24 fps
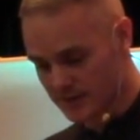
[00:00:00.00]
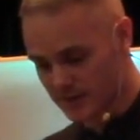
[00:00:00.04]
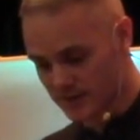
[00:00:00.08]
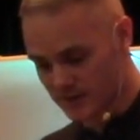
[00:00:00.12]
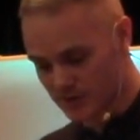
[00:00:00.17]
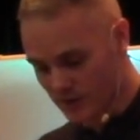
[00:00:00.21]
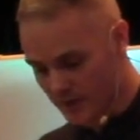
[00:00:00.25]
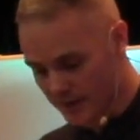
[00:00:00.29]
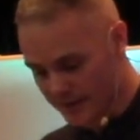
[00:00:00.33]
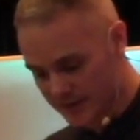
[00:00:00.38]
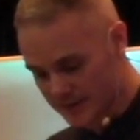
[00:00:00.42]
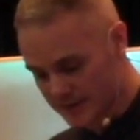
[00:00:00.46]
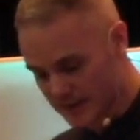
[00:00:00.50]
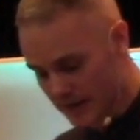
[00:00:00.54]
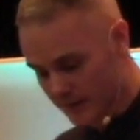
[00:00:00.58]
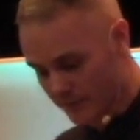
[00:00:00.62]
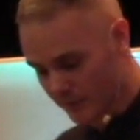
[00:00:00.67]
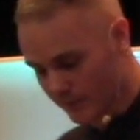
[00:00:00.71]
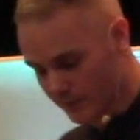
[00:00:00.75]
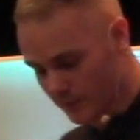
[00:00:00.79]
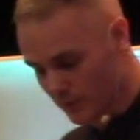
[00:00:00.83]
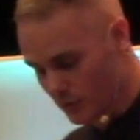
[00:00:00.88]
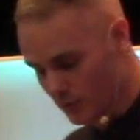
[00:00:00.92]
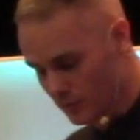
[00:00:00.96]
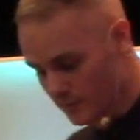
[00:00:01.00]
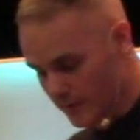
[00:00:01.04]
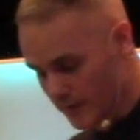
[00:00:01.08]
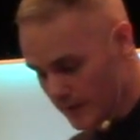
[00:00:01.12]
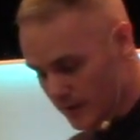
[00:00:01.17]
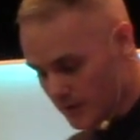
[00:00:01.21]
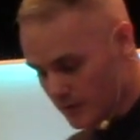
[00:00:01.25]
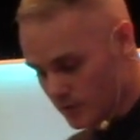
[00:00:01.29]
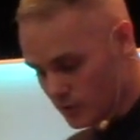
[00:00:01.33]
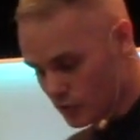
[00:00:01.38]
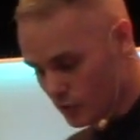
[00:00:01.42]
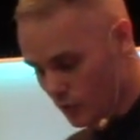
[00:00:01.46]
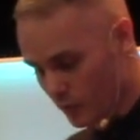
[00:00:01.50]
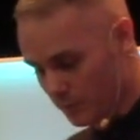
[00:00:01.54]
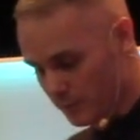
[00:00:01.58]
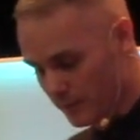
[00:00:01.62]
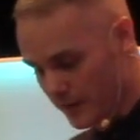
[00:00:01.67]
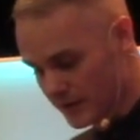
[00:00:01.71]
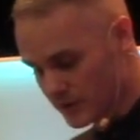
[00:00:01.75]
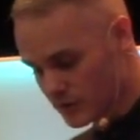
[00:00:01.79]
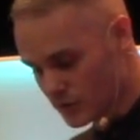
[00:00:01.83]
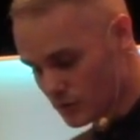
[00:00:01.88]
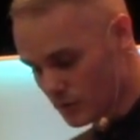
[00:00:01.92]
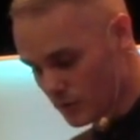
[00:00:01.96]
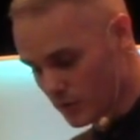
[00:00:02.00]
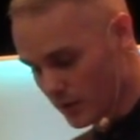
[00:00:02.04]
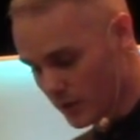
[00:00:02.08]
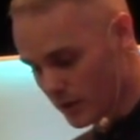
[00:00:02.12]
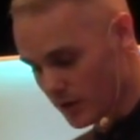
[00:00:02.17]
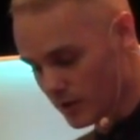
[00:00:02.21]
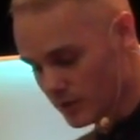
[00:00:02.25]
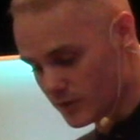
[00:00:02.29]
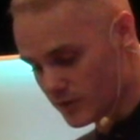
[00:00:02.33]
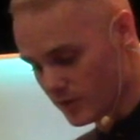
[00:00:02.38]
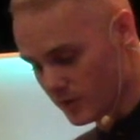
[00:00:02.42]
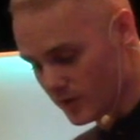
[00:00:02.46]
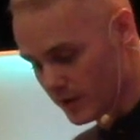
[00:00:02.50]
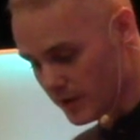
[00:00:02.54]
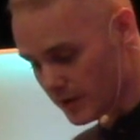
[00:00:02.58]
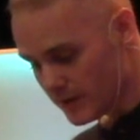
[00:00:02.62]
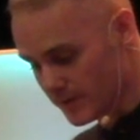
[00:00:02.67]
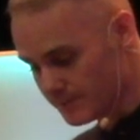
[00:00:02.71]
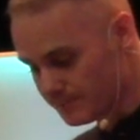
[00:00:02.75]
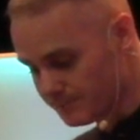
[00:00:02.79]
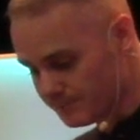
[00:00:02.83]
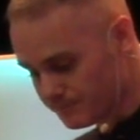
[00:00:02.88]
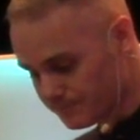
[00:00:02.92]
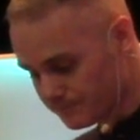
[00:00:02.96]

And so I just have a few short places we're going to go to here